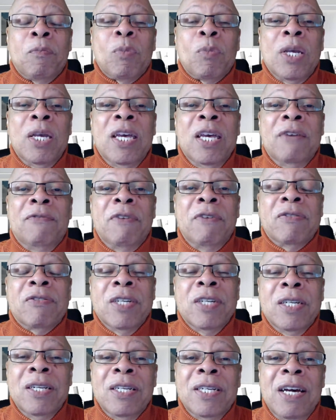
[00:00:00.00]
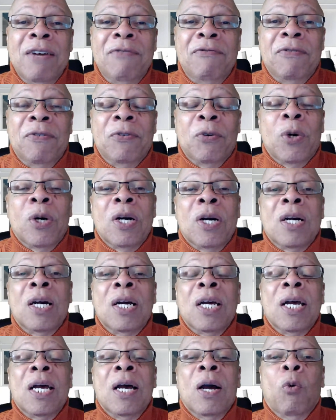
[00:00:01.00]
if it's good enough for
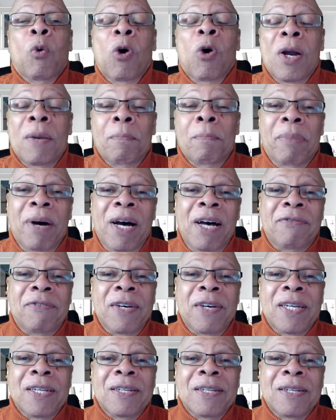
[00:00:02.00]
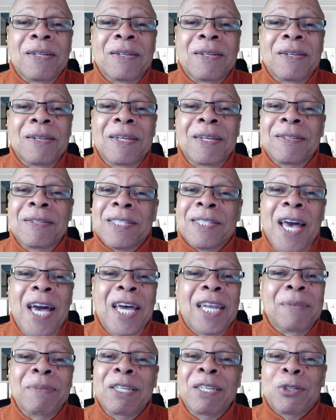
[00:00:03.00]
Warren Buffett, it's got
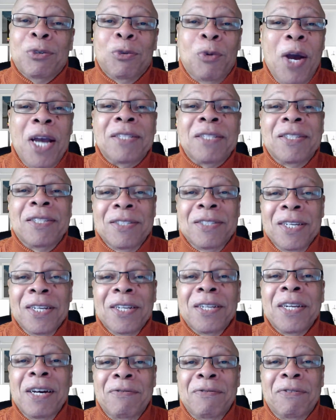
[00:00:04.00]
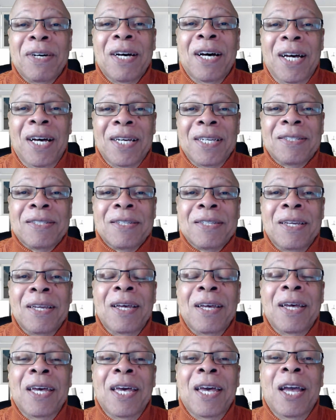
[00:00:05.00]
to be twice as good enough for us.
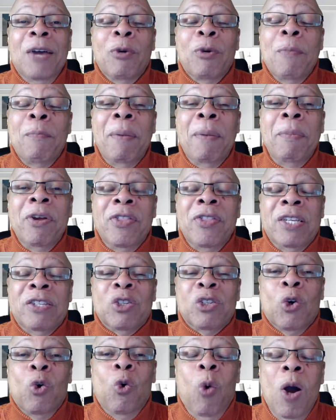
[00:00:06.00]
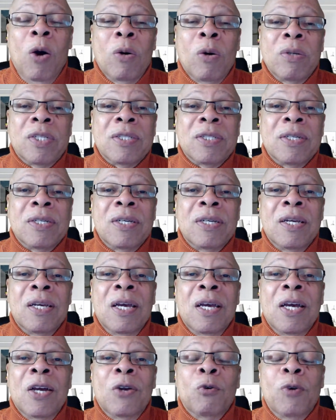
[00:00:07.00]
And remember this quote:
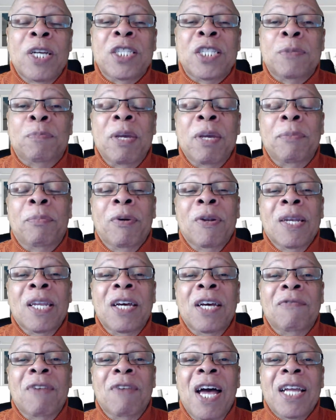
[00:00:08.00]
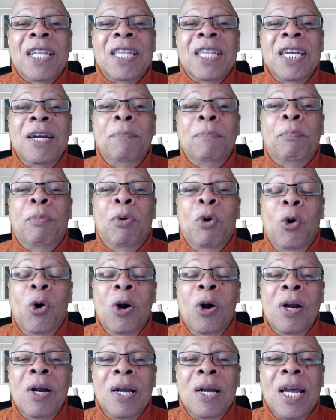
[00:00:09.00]
rich people live like they're
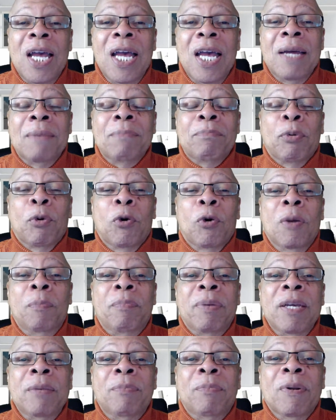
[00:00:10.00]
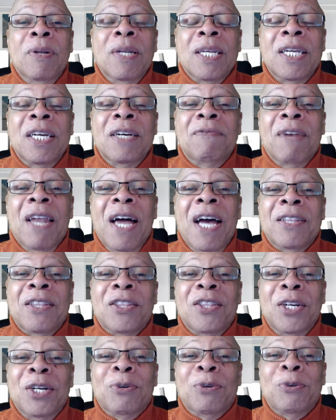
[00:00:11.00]
poor, and poor people live like
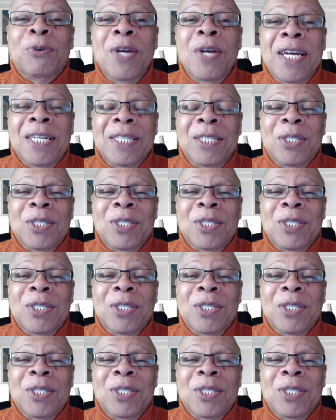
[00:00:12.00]
they're rich.